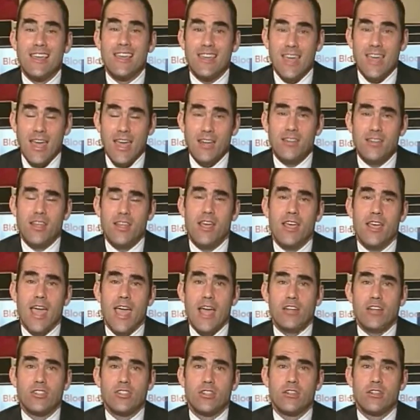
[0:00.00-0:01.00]
can take
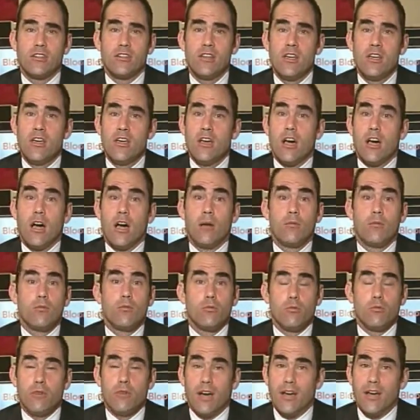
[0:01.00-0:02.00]
action.
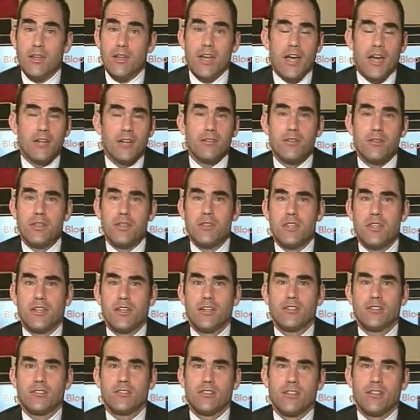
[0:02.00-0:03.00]
Um, I, I, don't think that
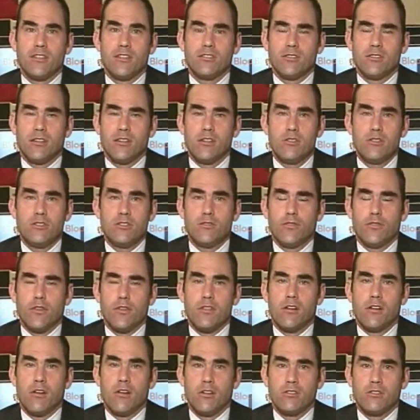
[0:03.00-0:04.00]
it's a, a solution for
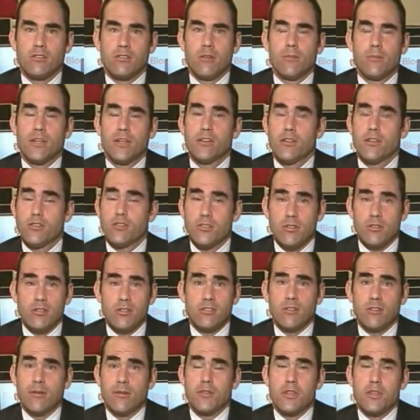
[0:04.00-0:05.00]
the long term, but in the short
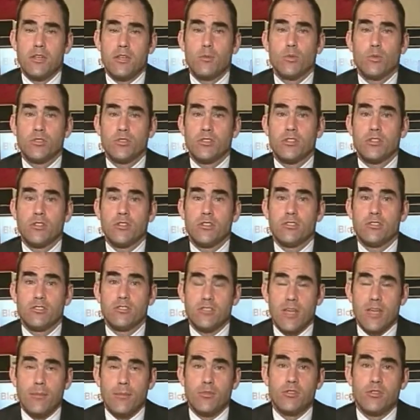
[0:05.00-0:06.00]
term, I think it was a good
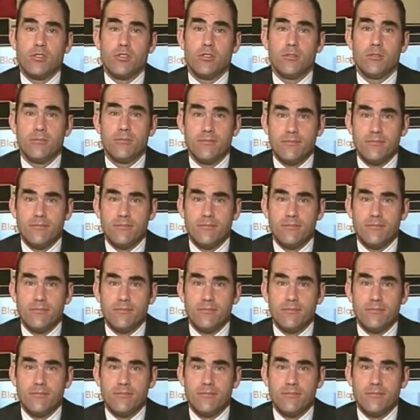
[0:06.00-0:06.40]
step to do.